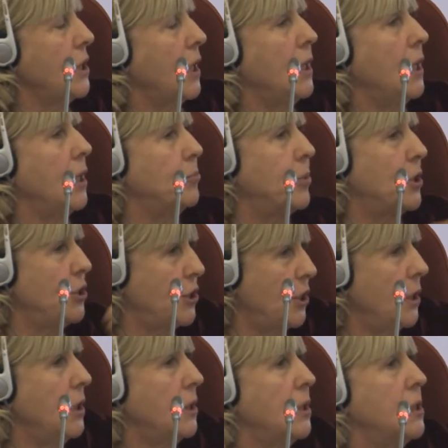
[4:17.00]
I
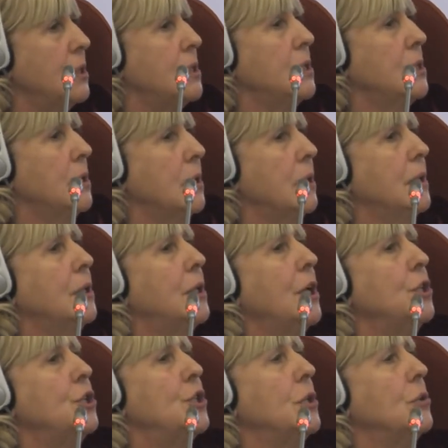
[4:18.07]
appreciate his uh,
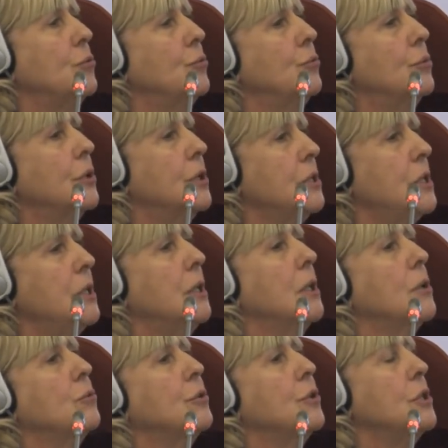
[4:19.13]
intention to
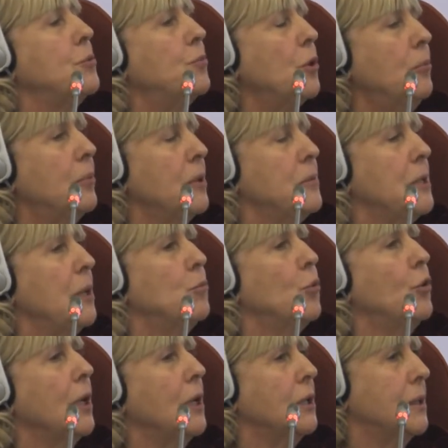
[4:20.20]
consider all these problems,
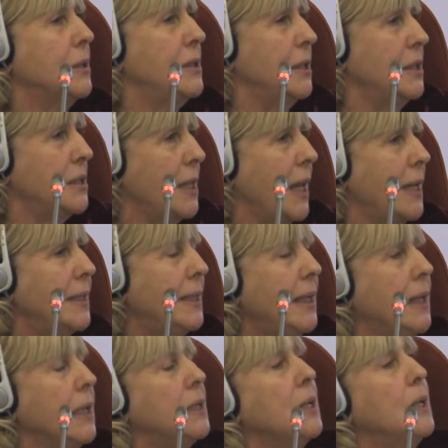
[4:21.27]
Ebola and things like
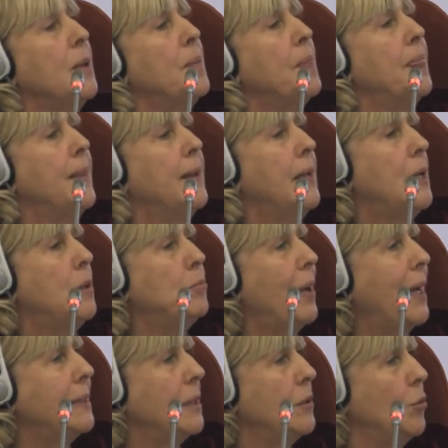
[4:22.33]
that.
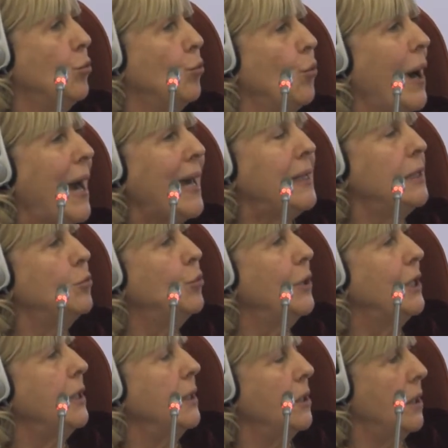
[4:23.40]
But while
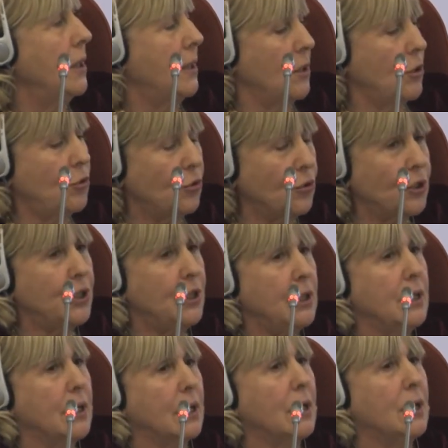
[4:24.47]
we uh, talk
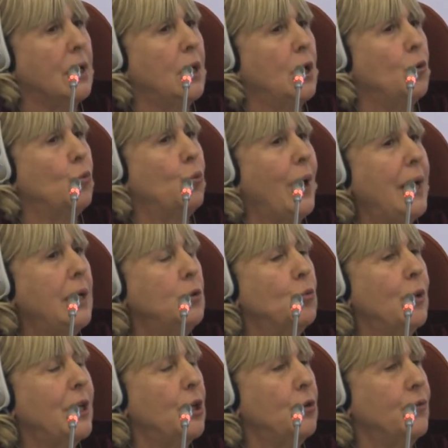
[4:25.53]
here, while
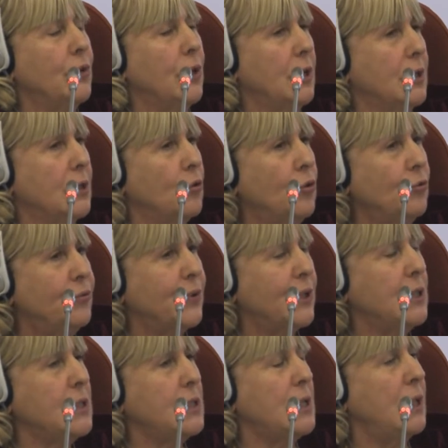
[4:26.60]
we have a
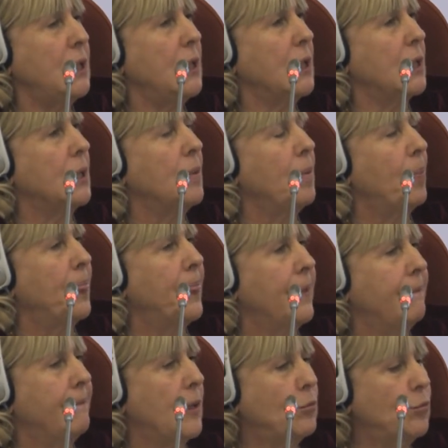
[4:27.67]
conference here,
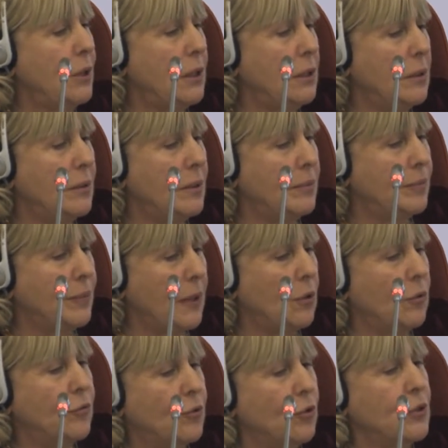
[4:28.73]
uh, we, um,
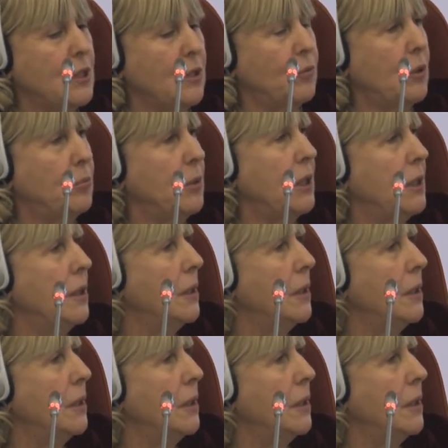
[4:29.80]
of course, everybody